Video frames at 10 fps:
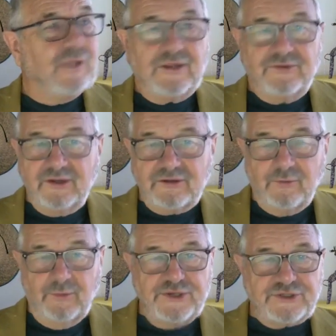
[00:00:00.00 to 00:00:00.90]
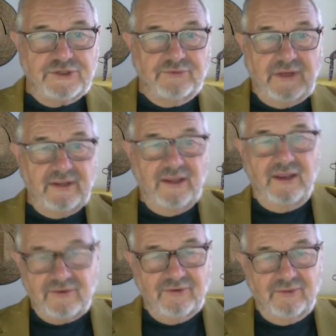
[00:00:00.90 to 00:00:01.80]
declaration of getting
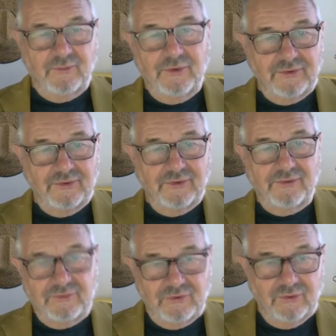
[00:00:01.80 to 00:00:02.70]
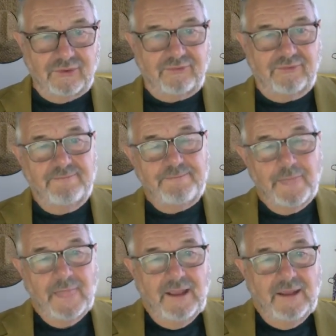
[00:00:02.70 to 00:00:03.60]
out into the world and doing talks,
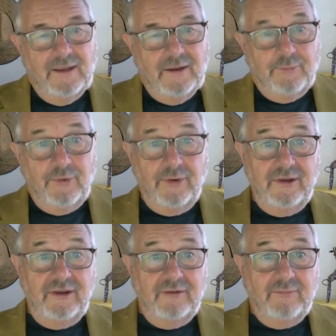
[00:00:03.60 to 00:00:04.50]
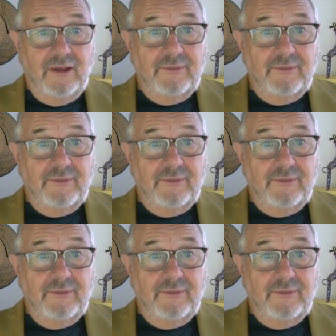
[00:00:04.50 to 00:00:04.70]
Brian emailed